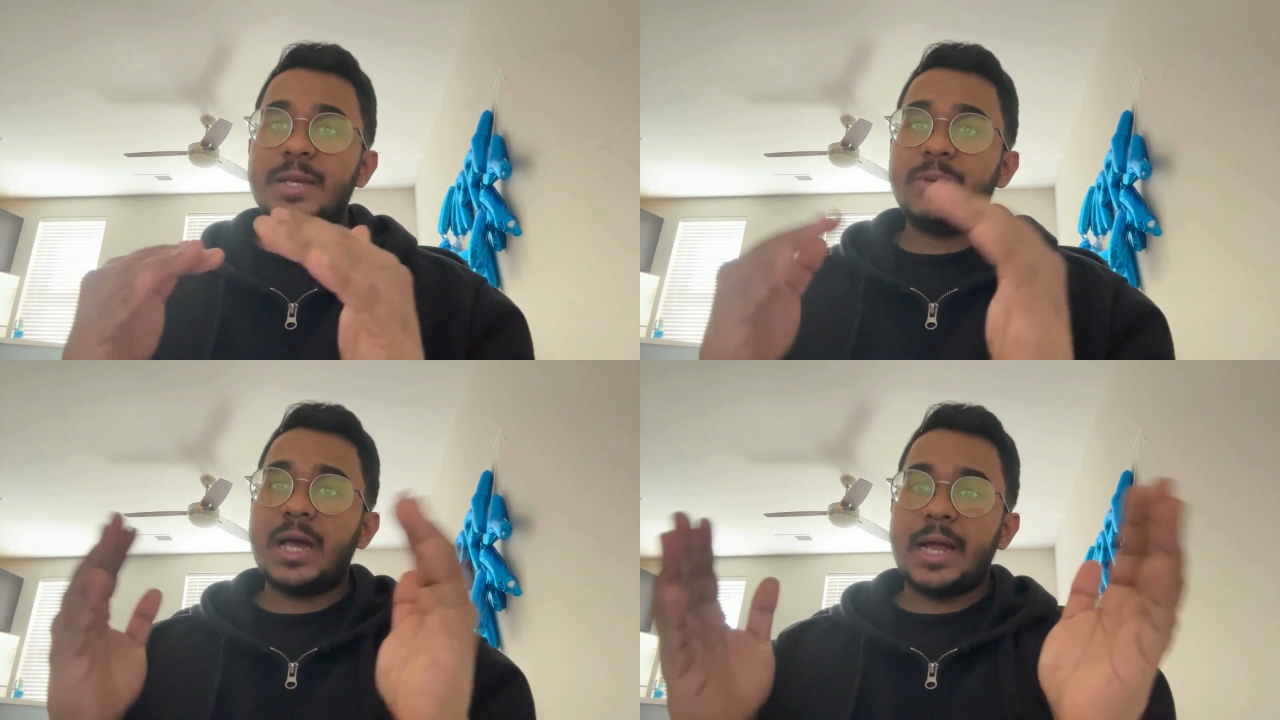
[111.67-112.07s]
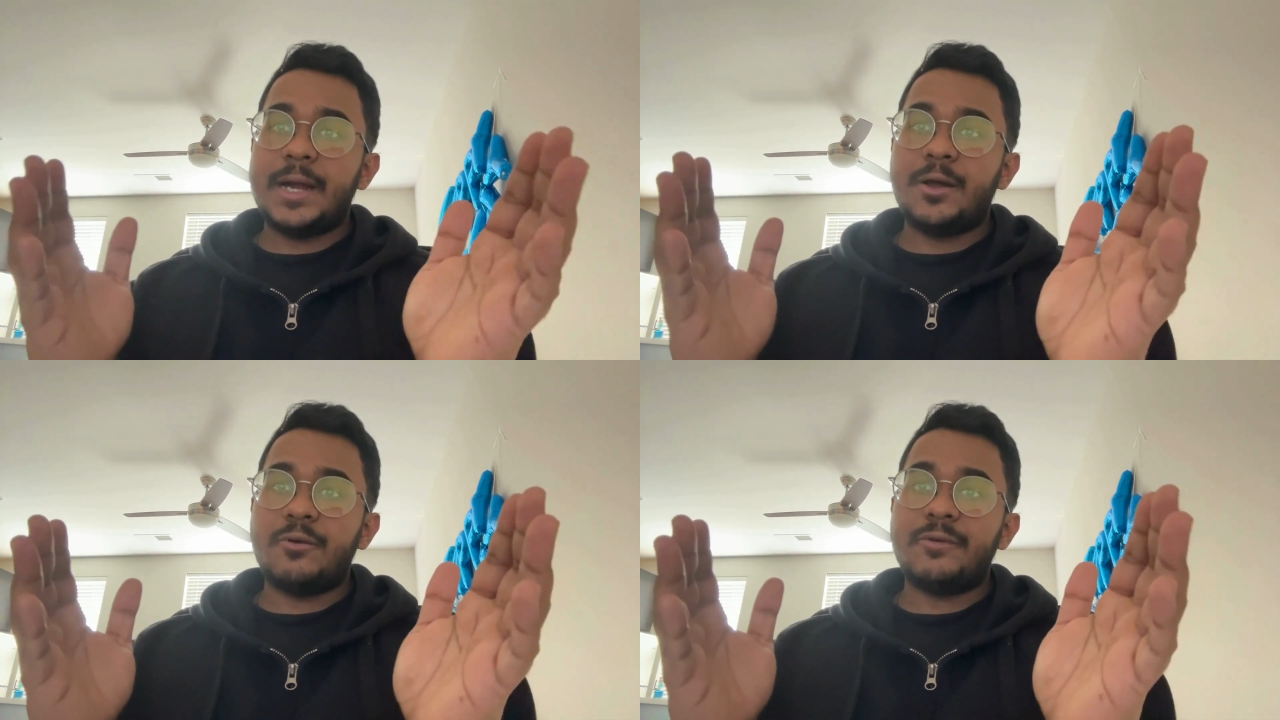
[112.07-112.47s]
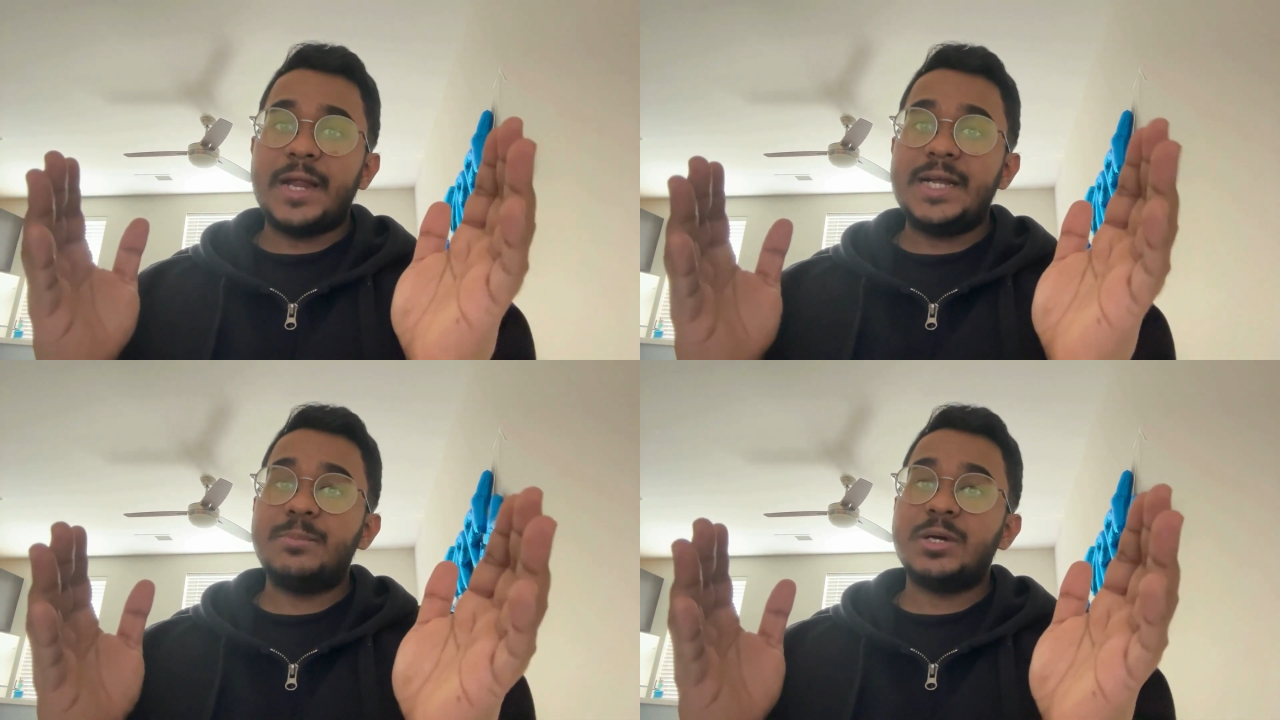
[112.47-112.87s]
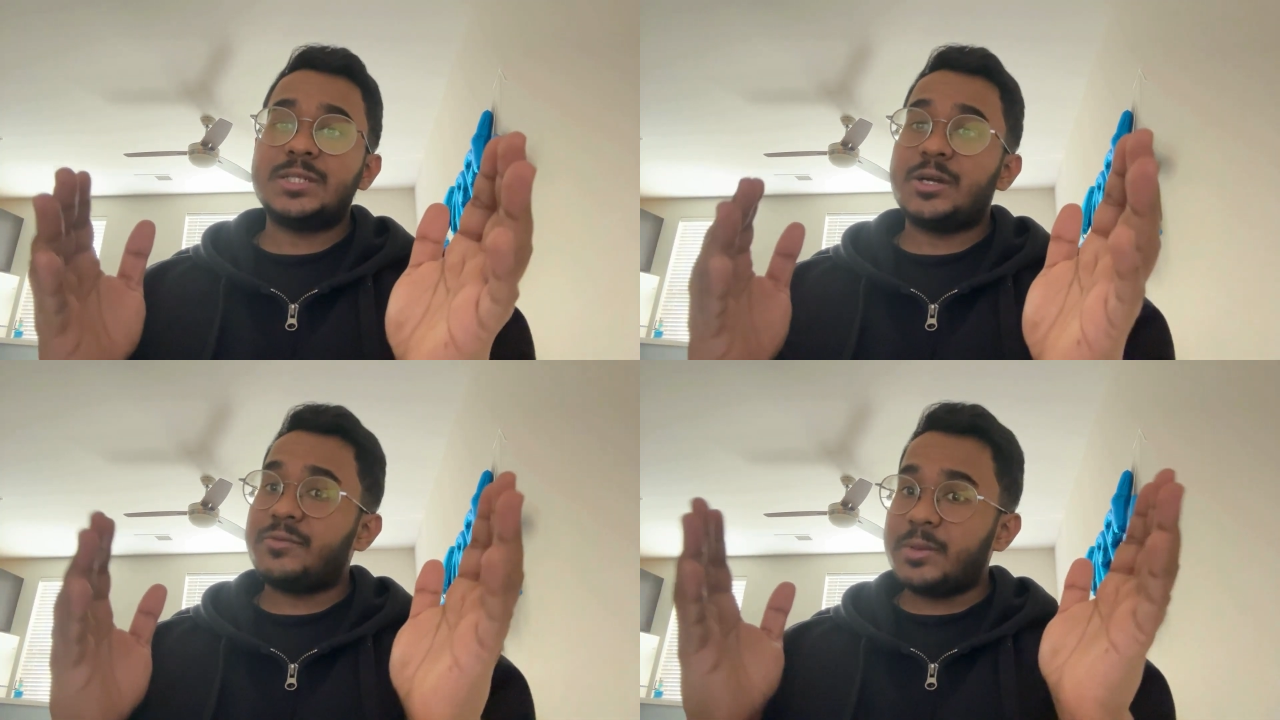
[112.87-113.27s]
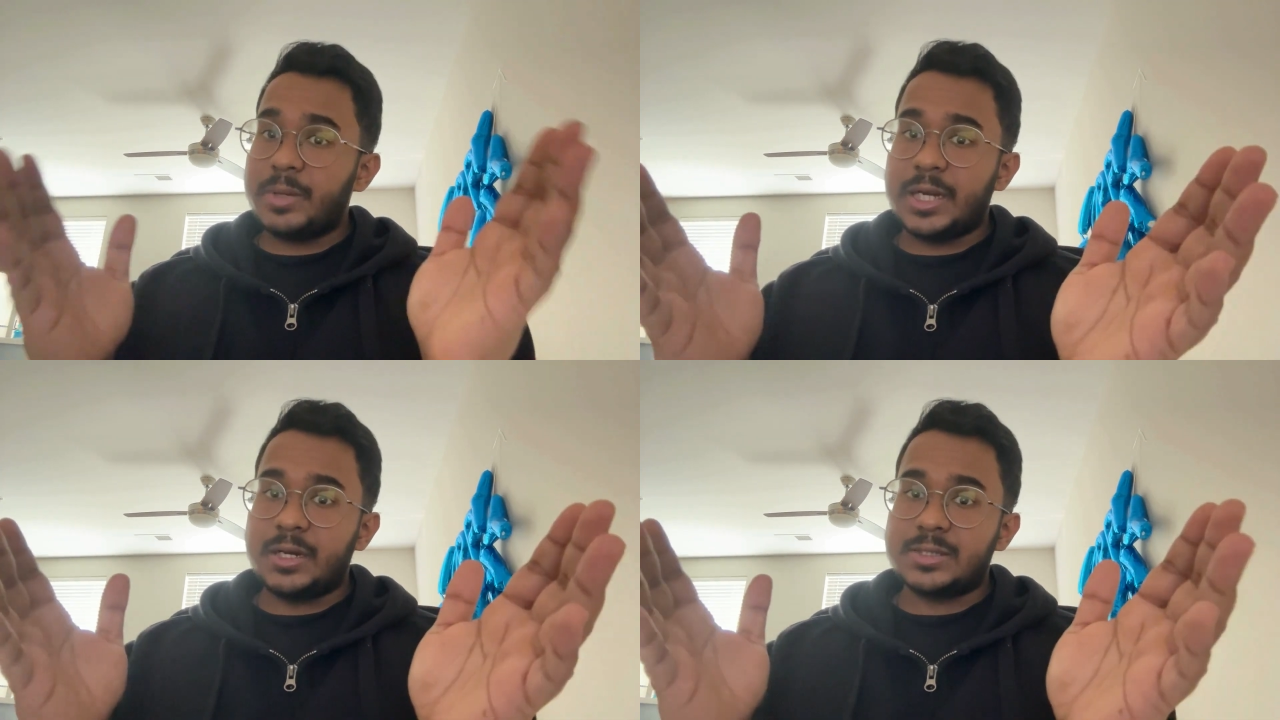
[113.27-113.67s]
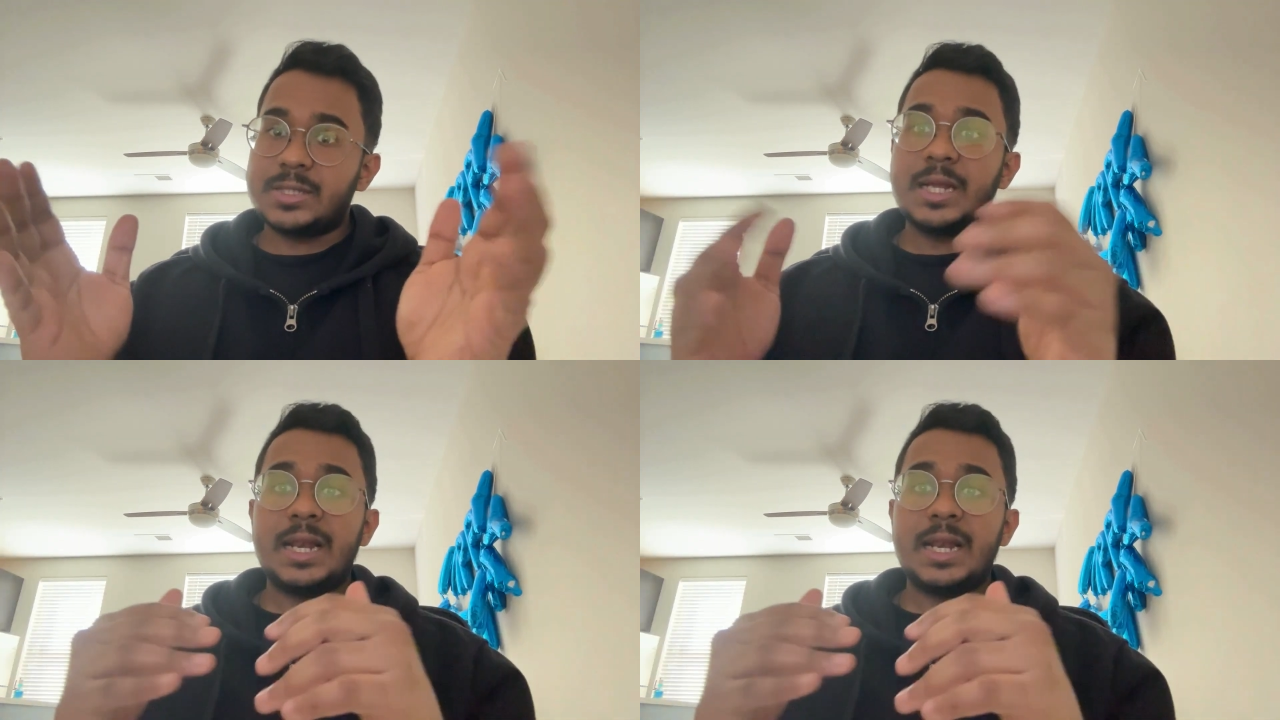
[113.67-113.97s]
be ahead of 80% of the beginners.